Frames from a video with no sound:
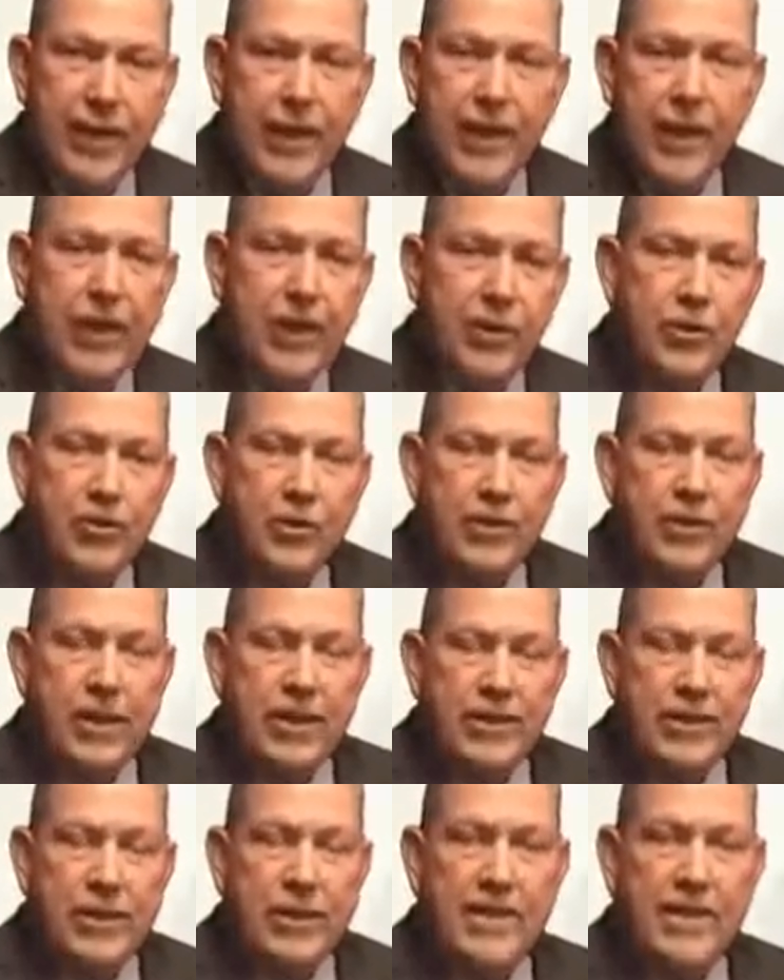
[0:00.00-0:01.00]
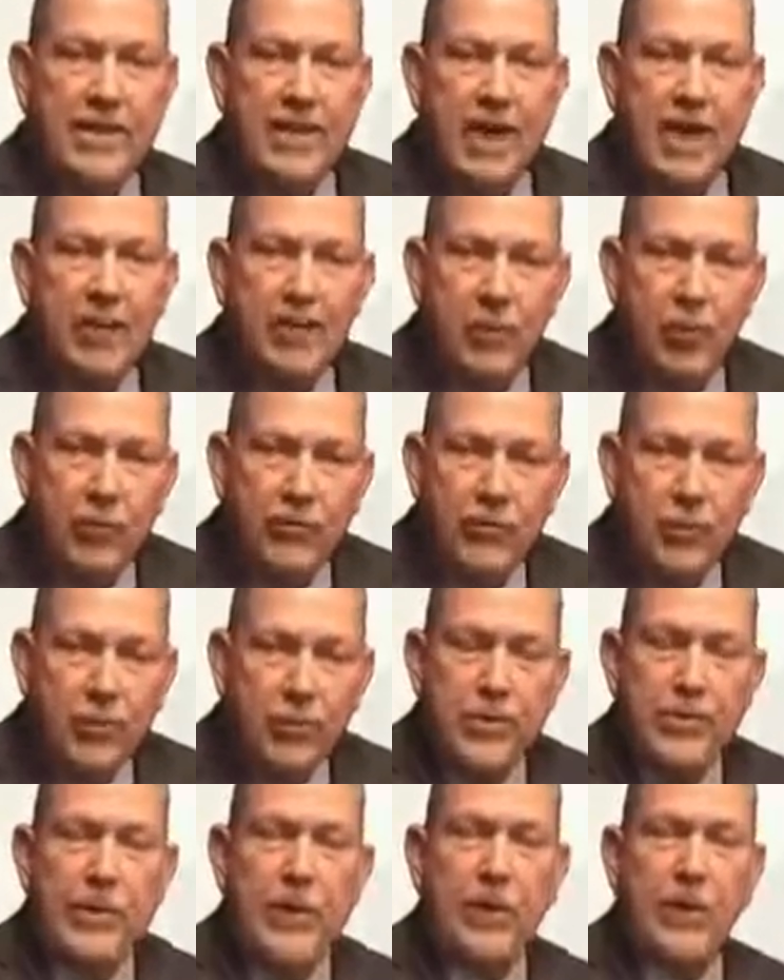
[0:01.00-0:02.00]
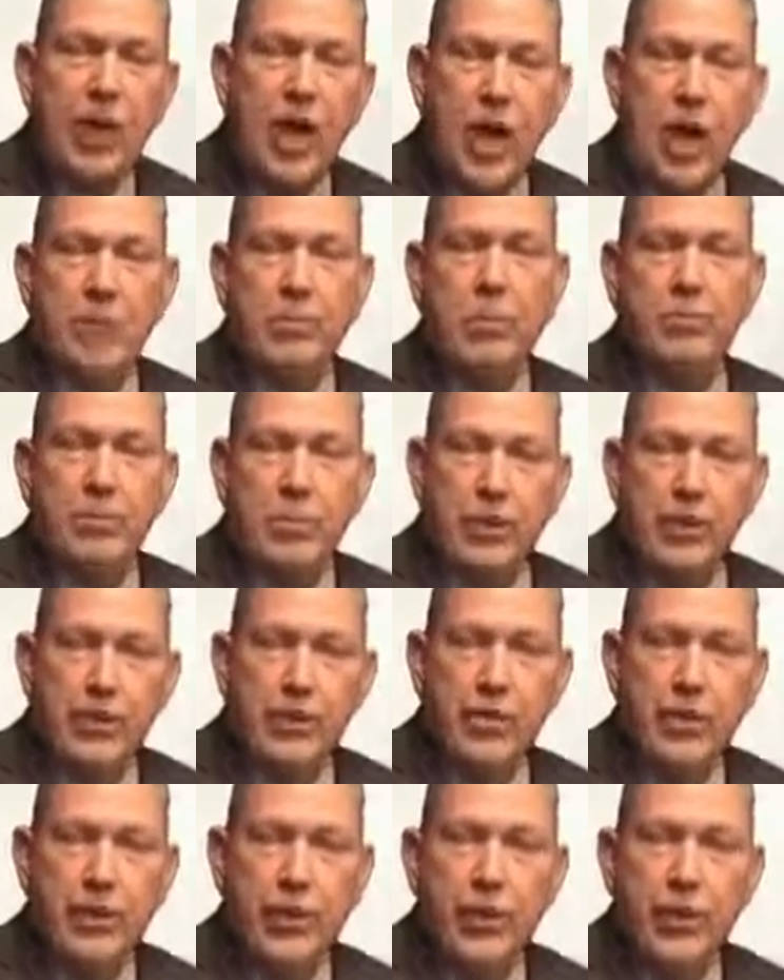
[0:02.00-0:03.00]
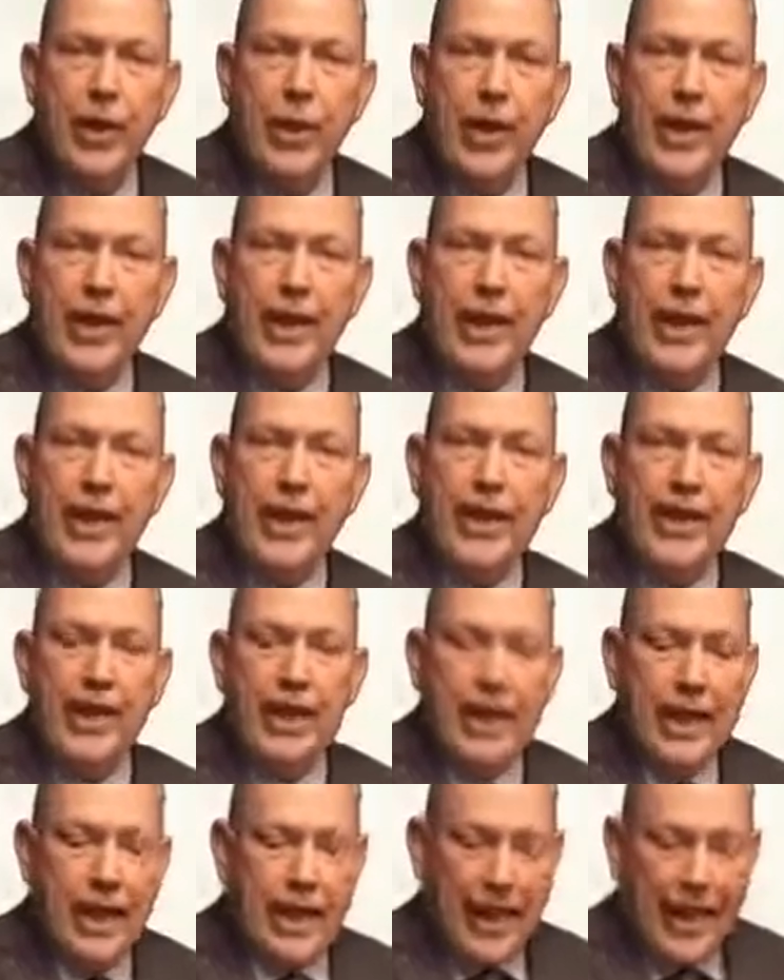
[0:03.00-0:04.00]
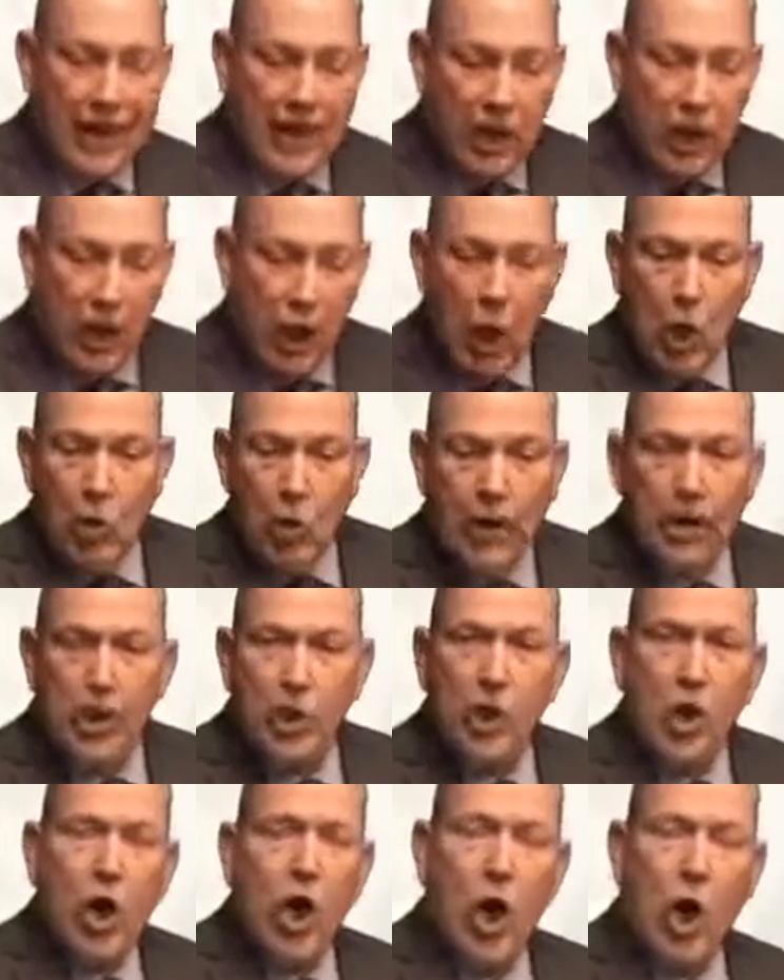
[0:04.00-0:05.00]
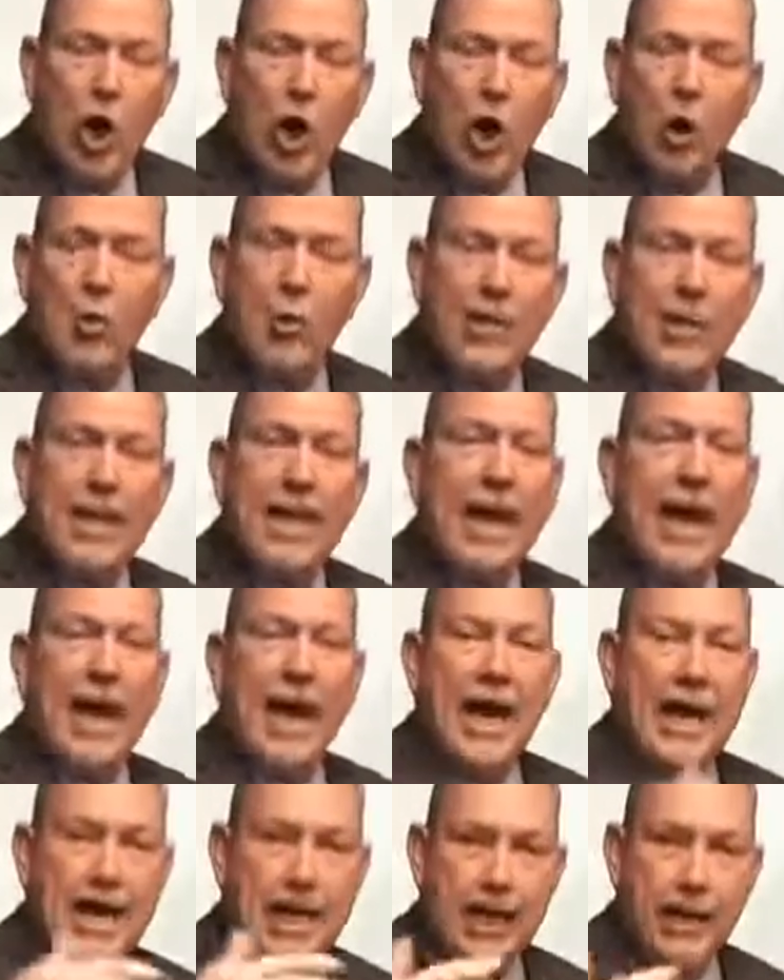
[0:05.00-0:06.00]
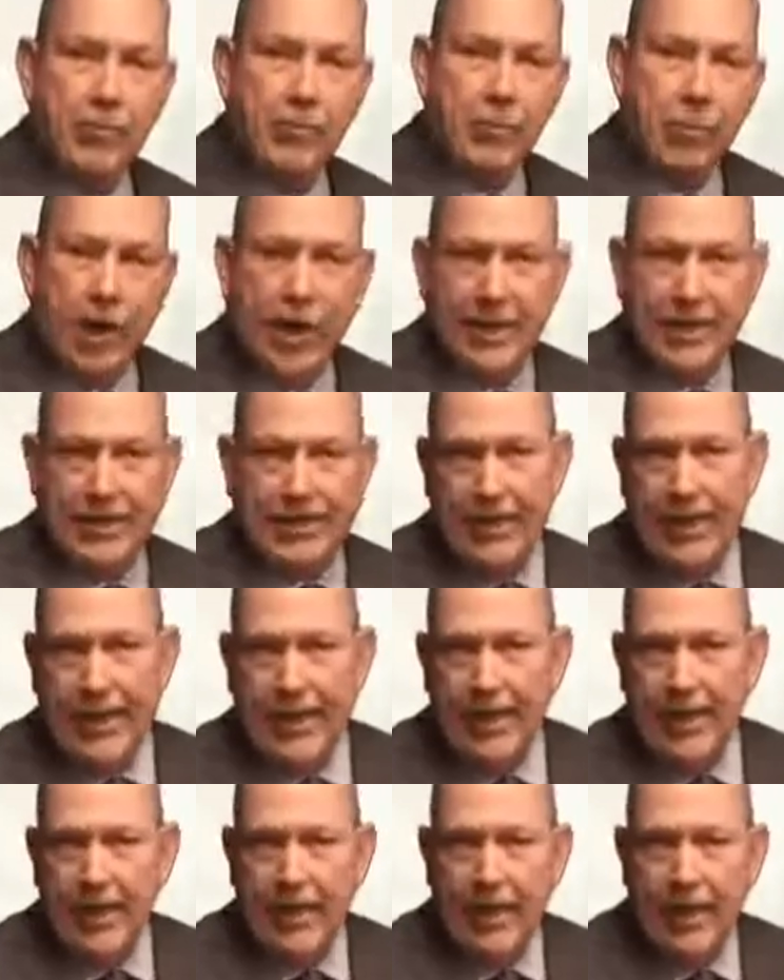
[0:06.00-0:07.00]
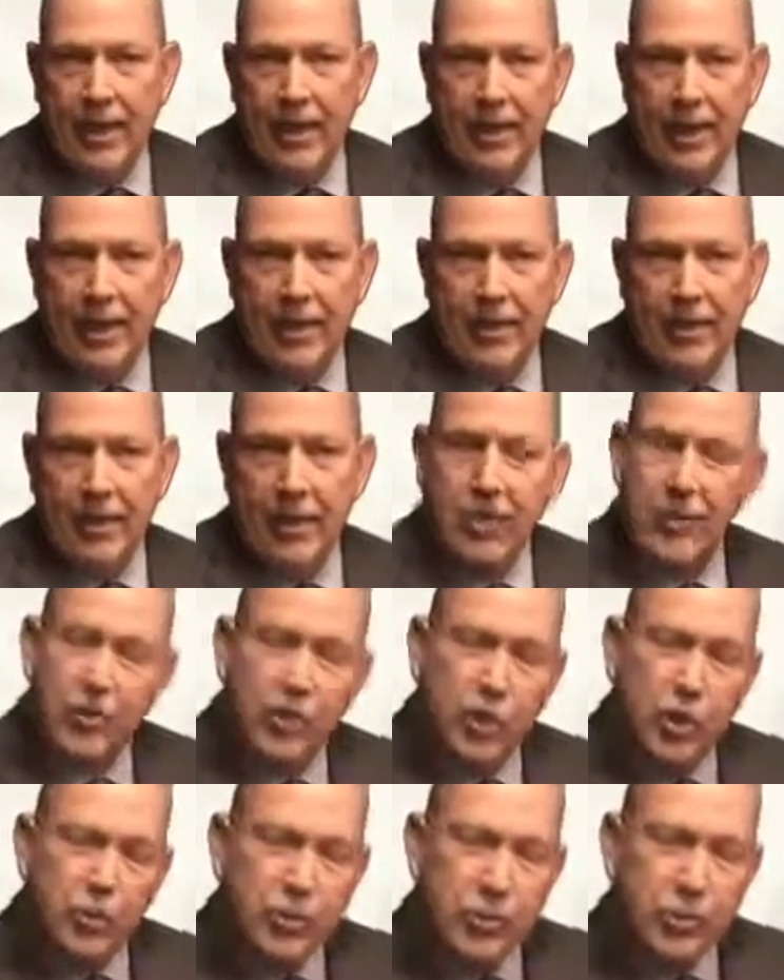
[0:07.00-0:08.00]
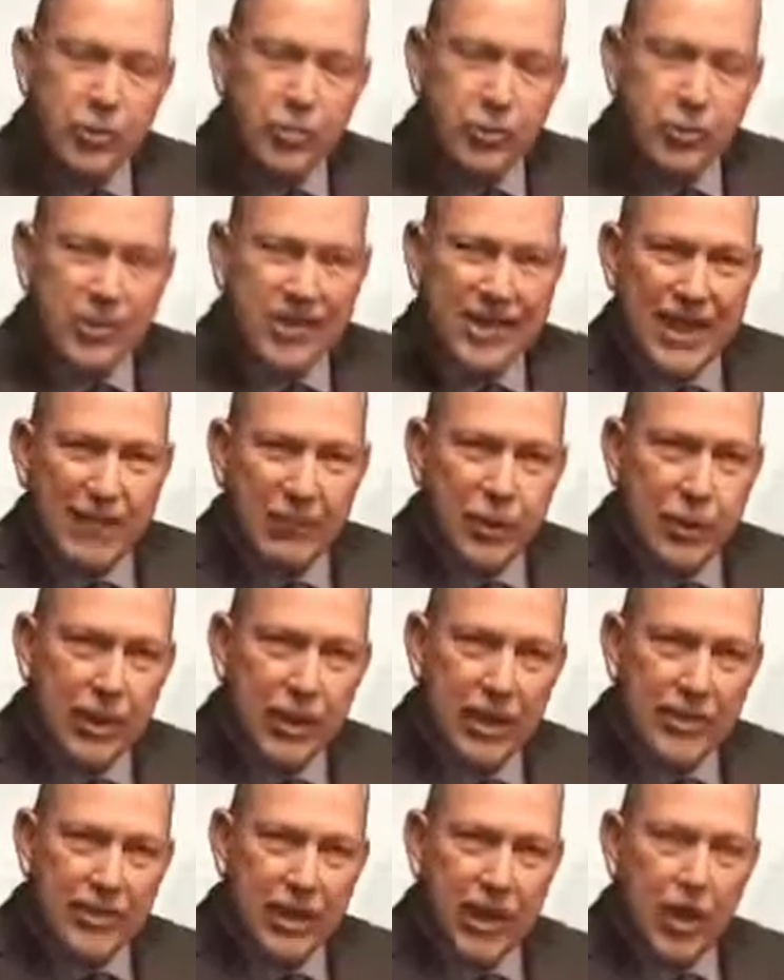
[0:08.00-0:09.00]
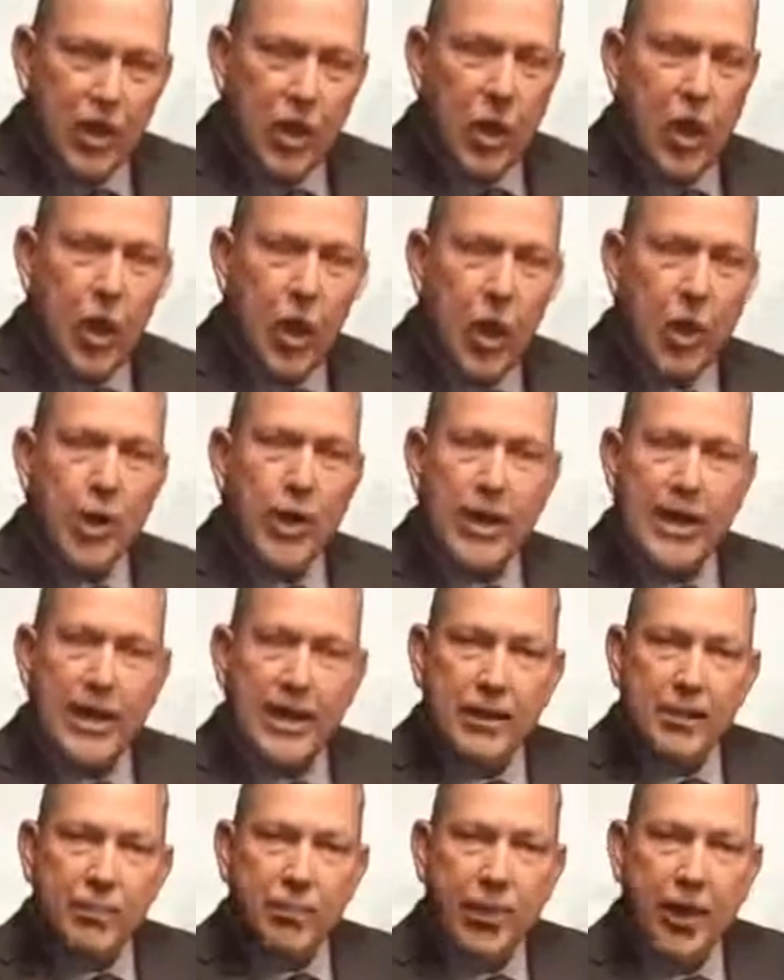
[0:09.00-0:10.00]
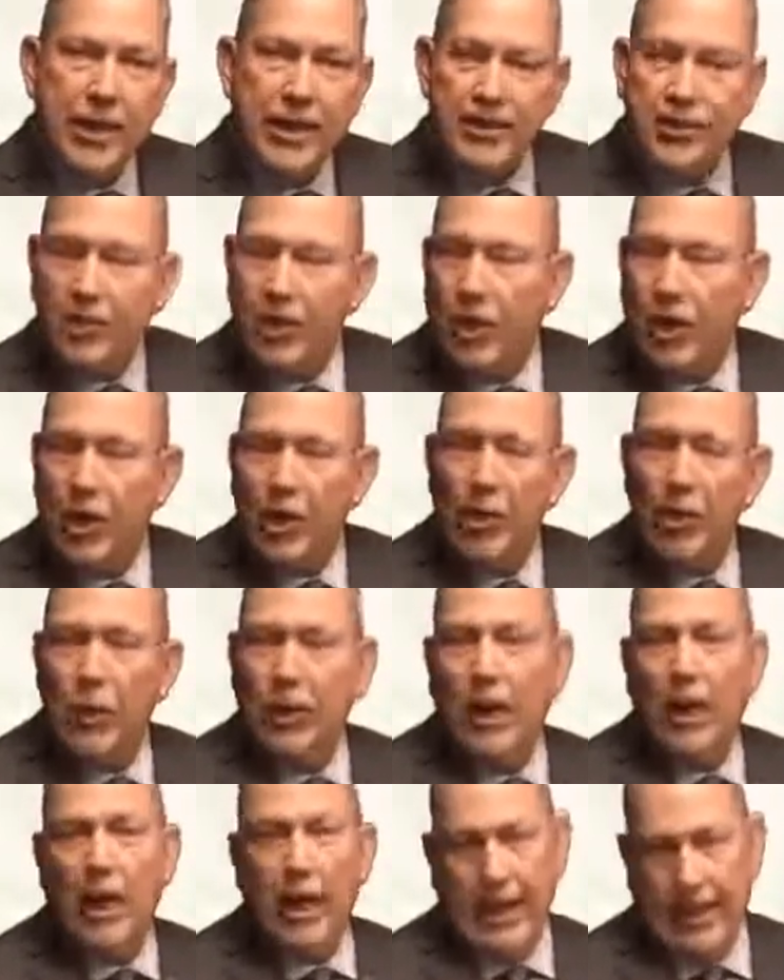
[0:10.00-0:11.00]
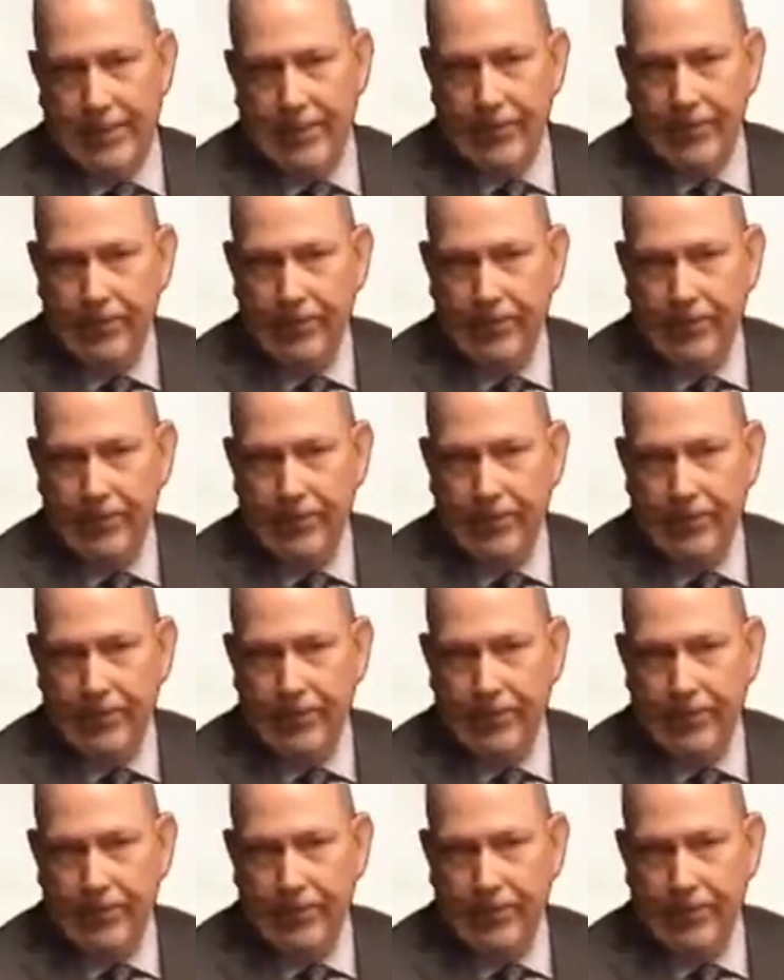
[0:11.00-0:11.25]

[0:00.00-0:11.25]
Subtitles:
Now here, just as an example, if you were selling automobiles had a low-end car with a high-end price tag, the consumer's perception of that car and the price are not going to align.